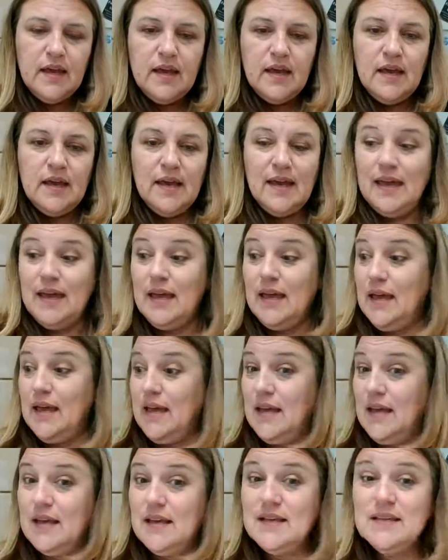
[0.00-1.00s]

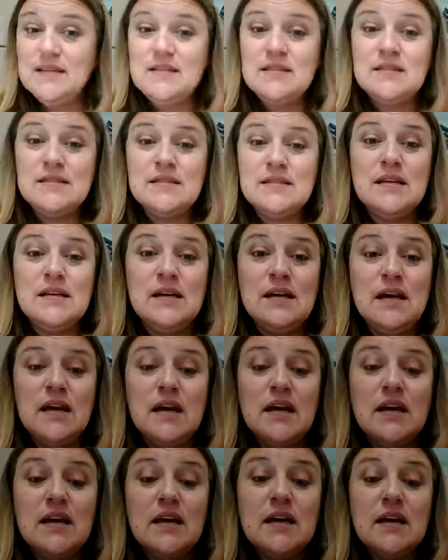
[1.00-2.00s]
is
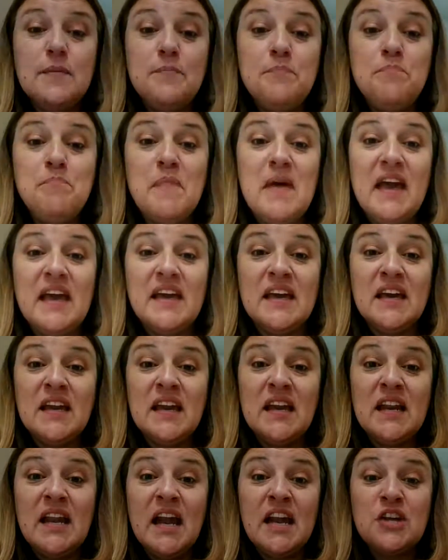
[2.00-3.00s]
make a
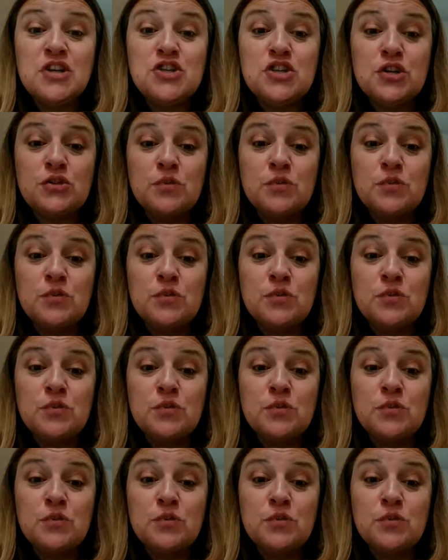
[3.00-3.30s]
connection.